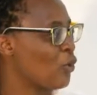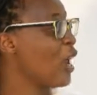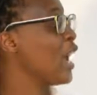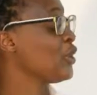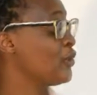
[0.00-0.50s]

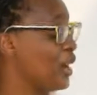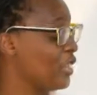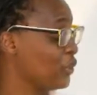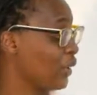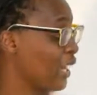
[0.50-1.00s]
where you are
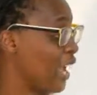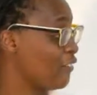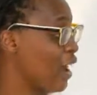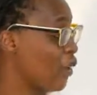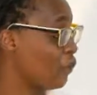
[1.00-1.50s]
in your
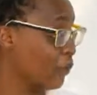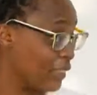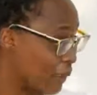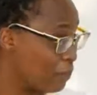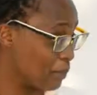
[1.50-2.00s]
life,
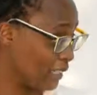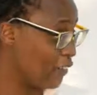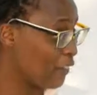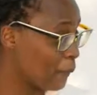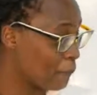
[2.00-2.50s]
would they
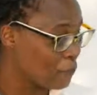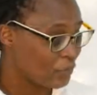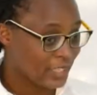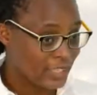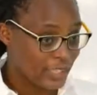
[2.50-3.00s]
believe it?
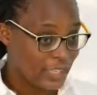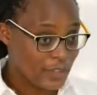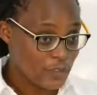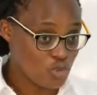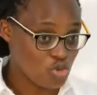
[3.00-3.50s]

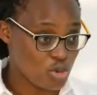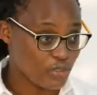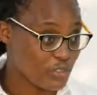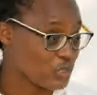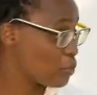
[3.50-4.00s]
And the
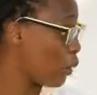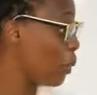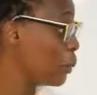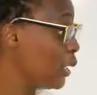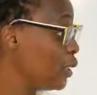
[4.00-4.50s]
truth is
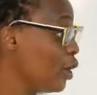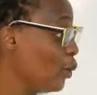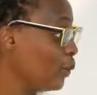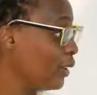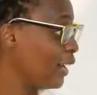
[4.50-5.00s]
probably
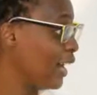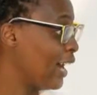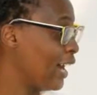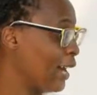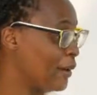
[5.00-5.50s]
no.
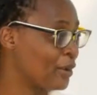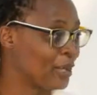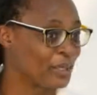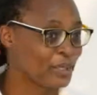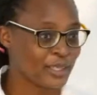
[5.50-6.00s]
not